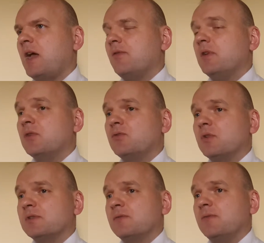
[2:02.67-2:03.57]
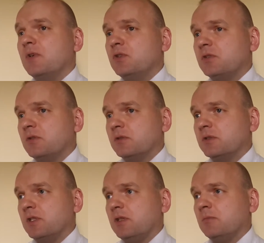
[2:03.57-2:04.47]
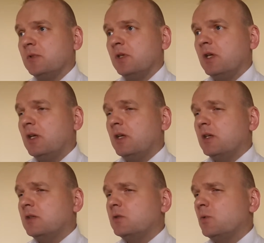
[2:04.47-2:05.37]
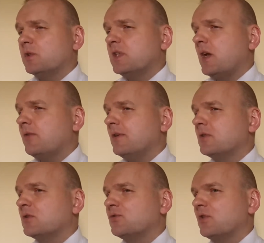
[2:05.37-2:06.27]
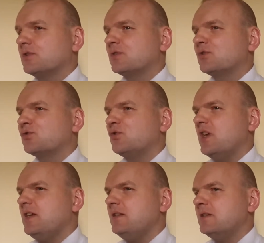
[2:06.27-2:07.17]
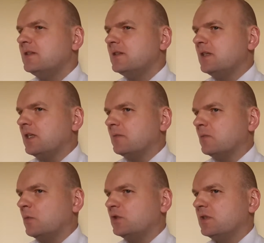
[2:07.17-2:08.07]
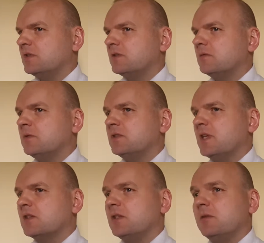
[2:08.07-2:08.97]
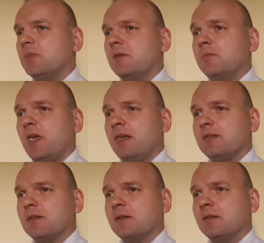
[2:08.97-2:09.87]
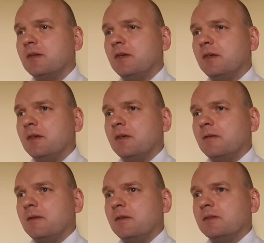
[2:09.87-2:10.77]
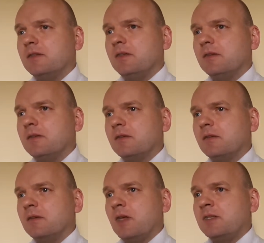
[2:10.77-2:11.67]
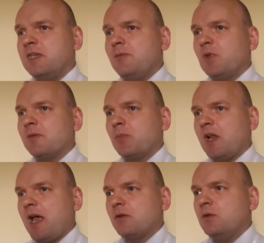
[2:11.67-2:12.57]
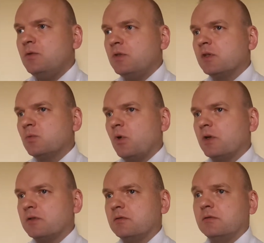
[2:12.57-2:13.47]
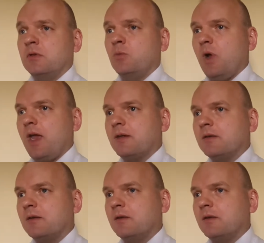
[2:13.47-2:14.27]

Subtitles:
having a cross-functional team towards having a cross-trained team, which is actually a bit better? You see? A team can plan who does what and when,